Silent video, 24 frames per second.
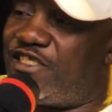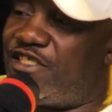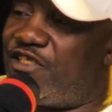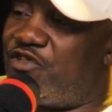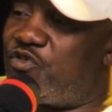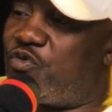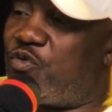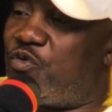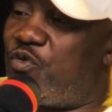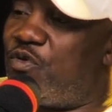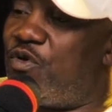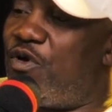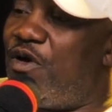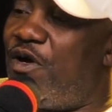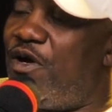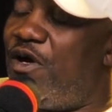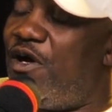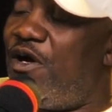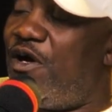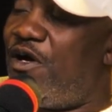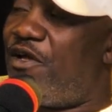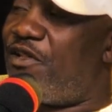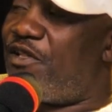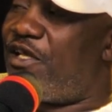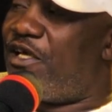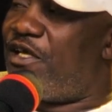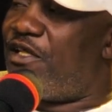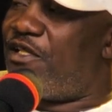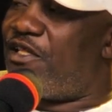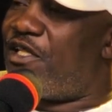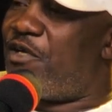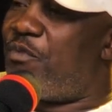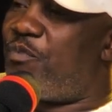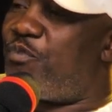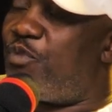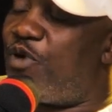into
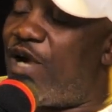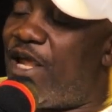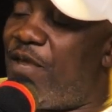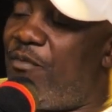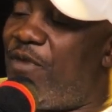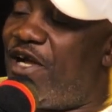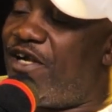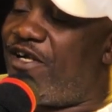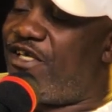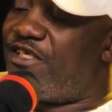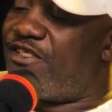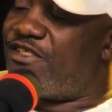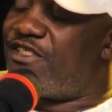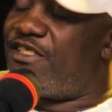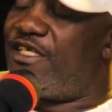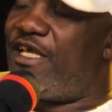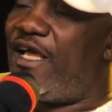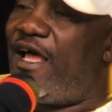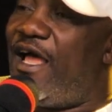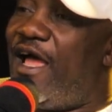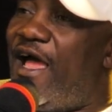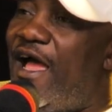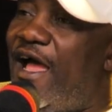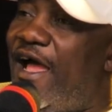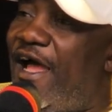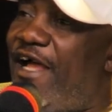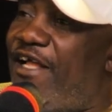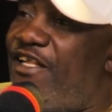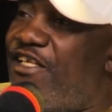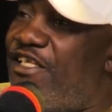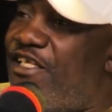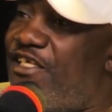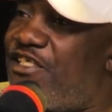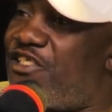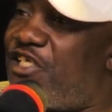the primaries and the